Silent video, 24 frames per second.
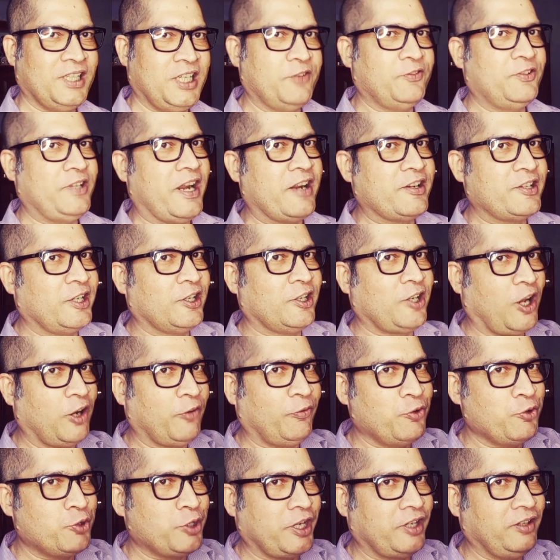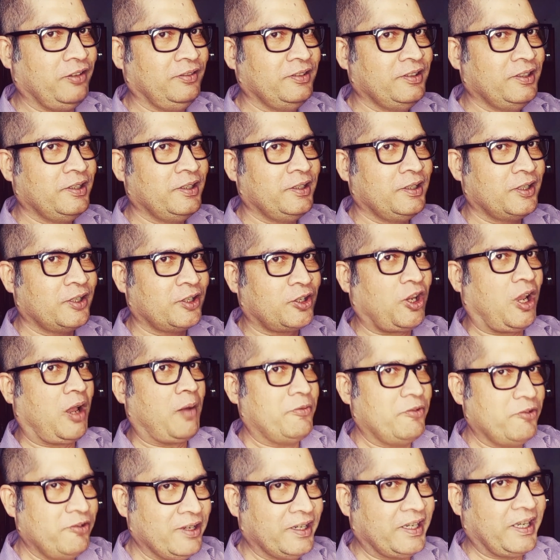If there is any confusion,
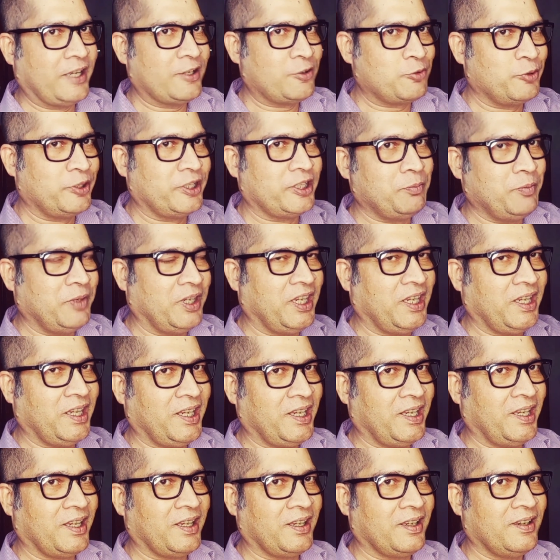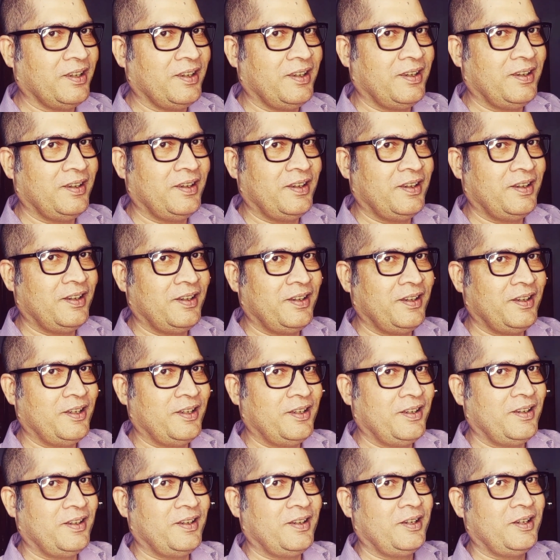communicate with me.
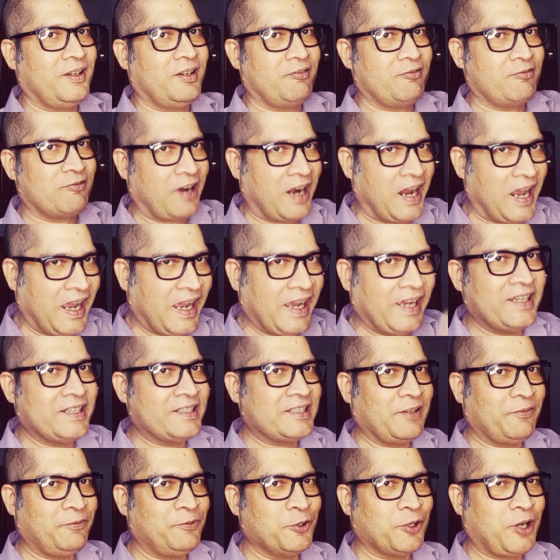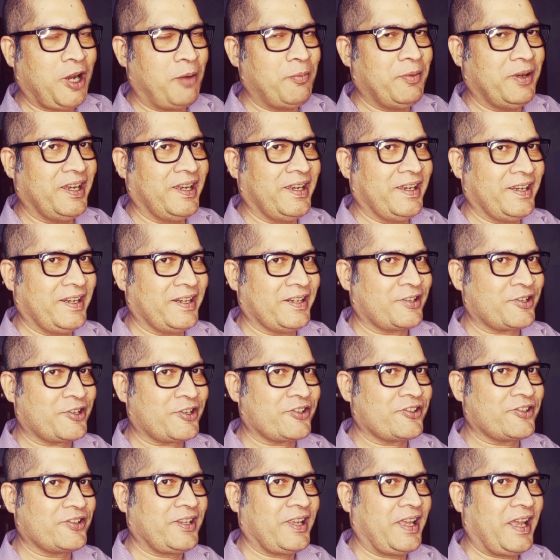Write a few
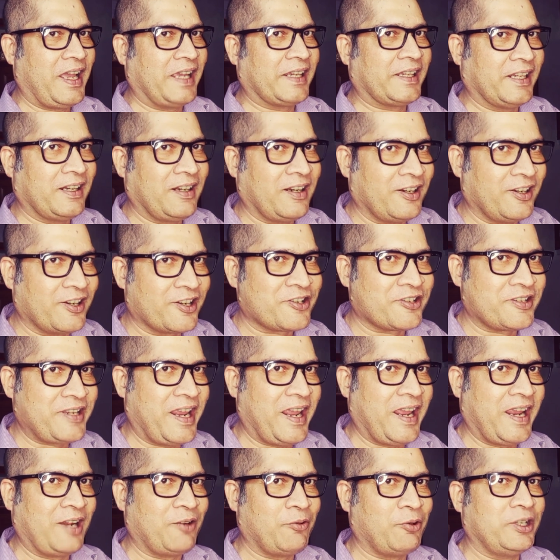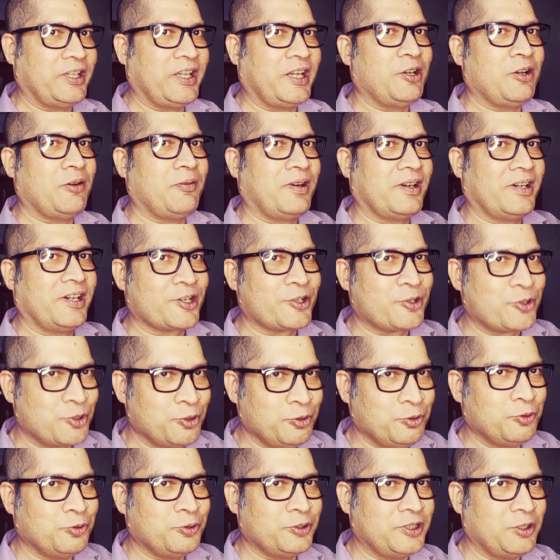comments. I can understand whether you have
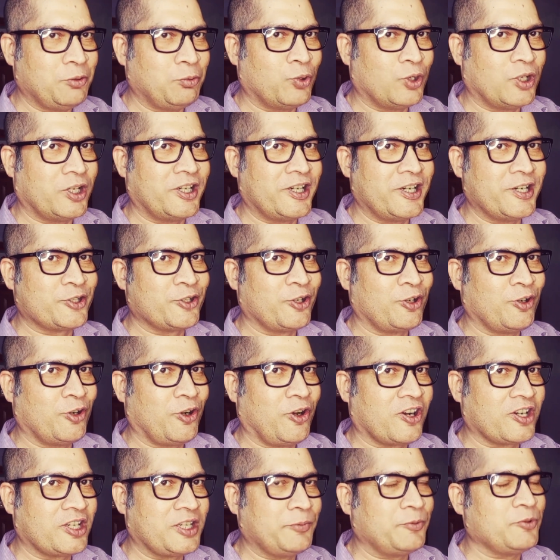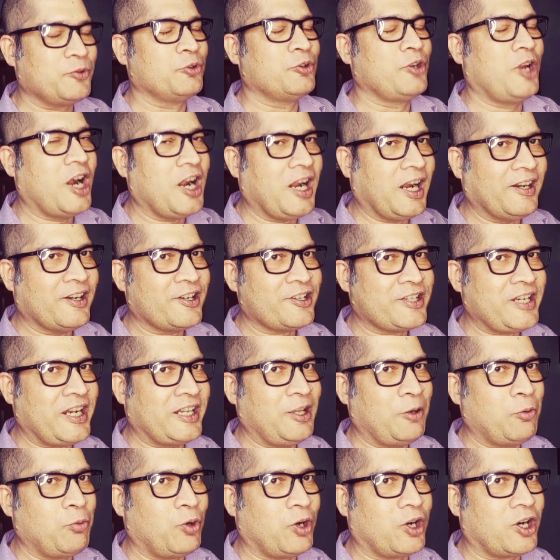understood the words or not. If you do not
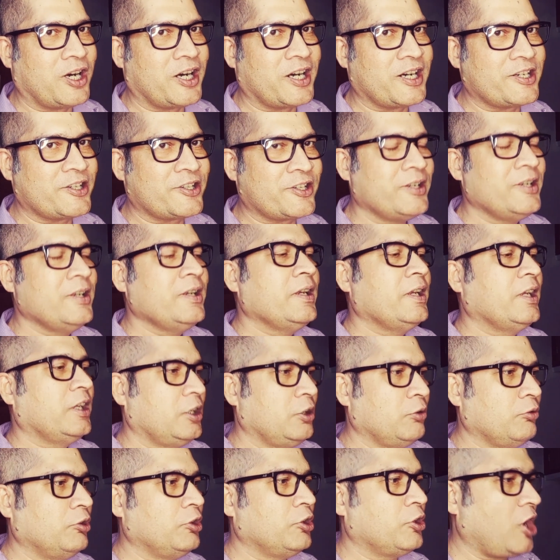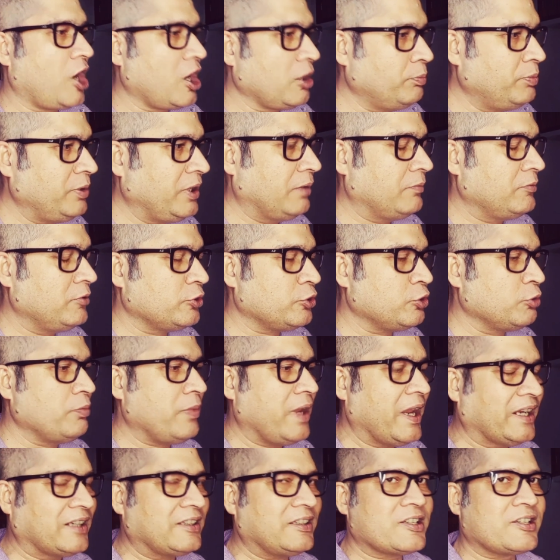understand the words, you will not be able to
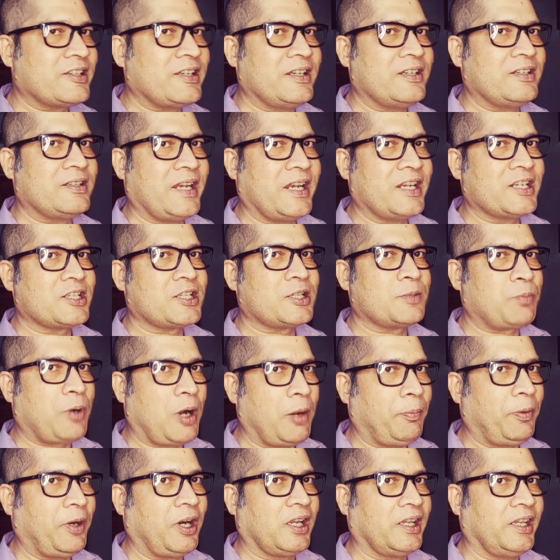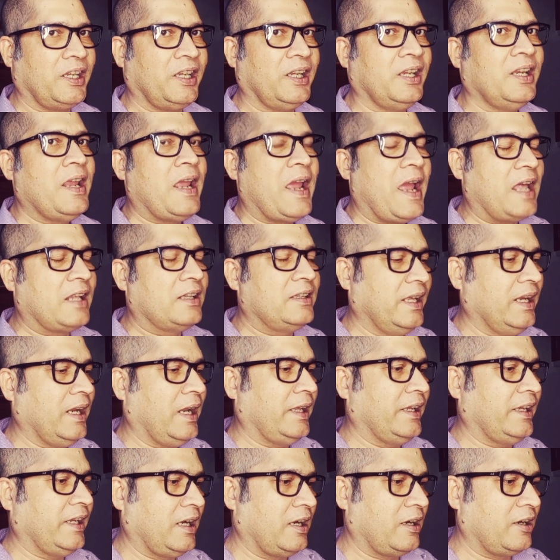make the sentence properly, and then
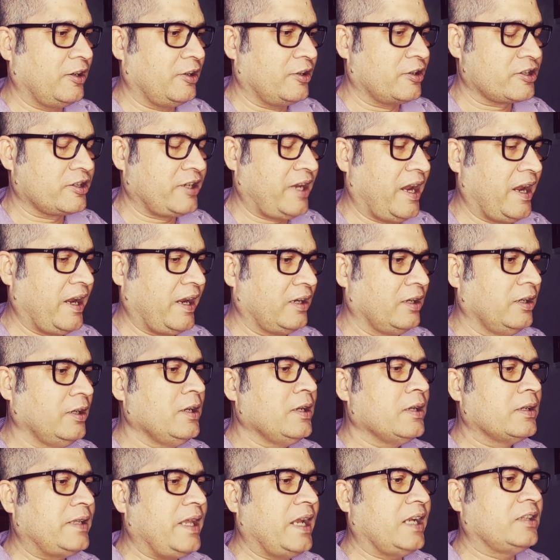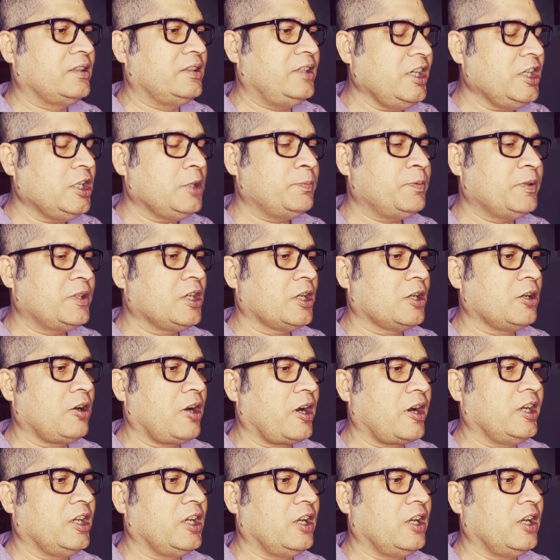I can understand that this particular